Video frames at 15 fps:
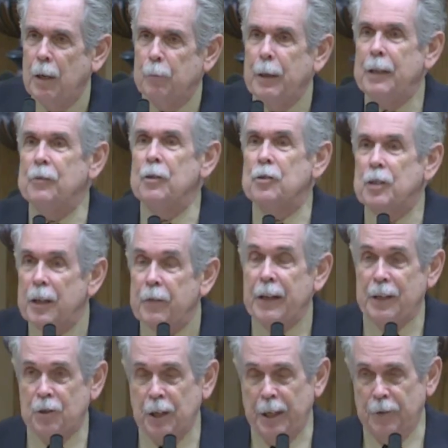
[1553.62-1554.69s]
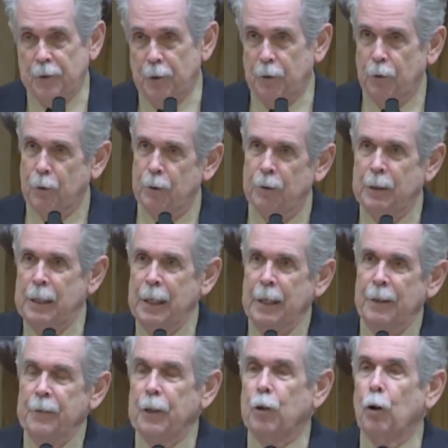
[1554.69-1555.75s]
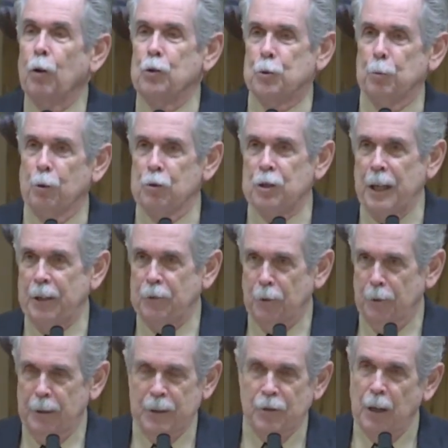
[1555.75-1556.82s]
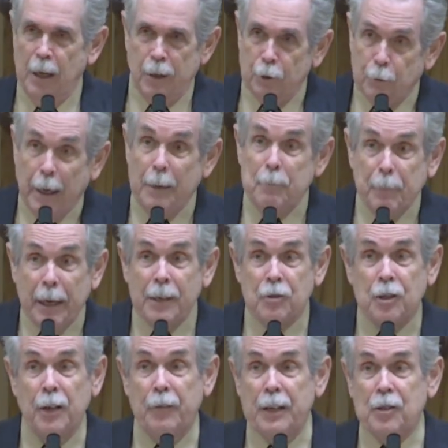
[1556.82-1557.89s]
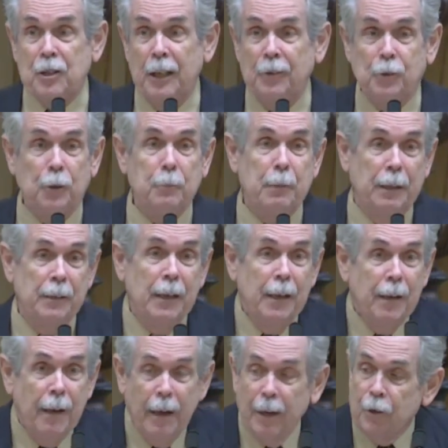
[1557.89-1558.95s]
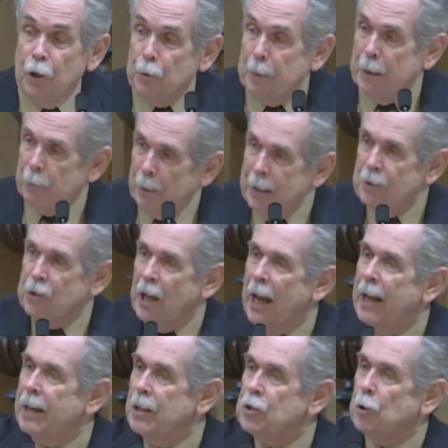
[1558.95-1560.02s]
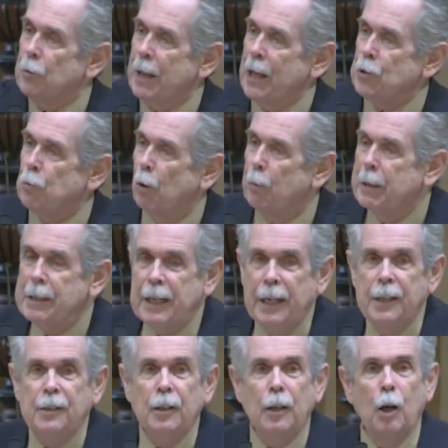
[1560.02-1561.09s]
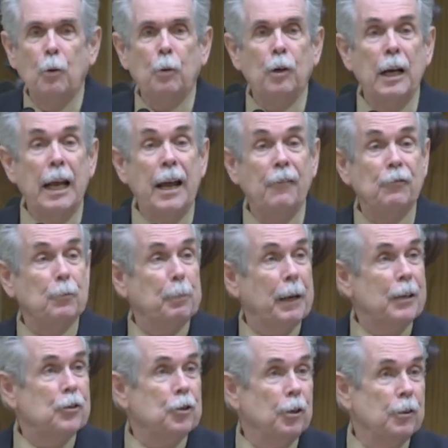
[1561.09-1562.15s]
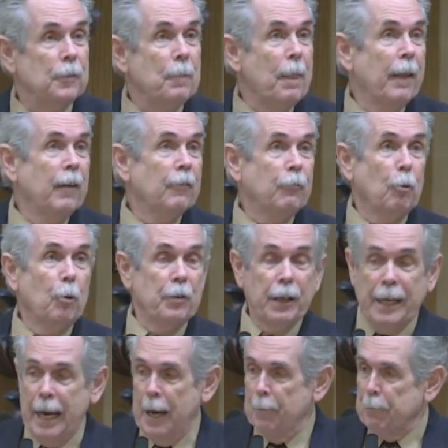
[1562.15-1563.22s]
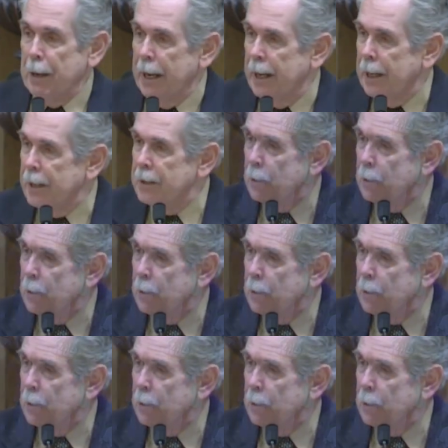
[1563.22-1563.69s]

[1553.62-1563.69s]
rent the civic center or the cultural center? It's not a great big civic center, but uh, could we rent that? And so that's what we did the lower left picture for the campaign